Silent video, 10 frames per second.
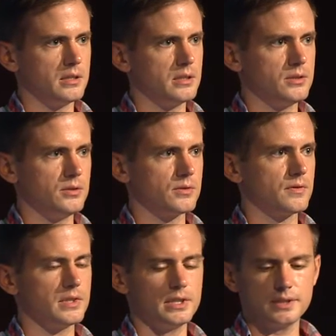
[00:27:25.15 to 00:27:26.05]
as
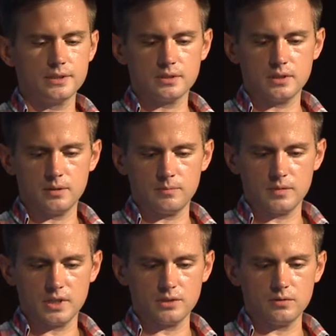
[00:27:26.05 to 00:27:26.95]
useful as
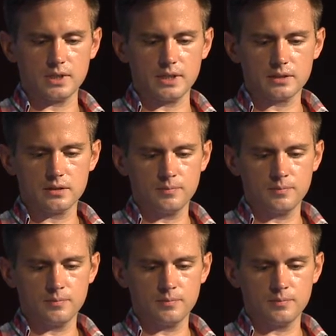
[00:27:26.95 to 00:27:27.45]
you'd like.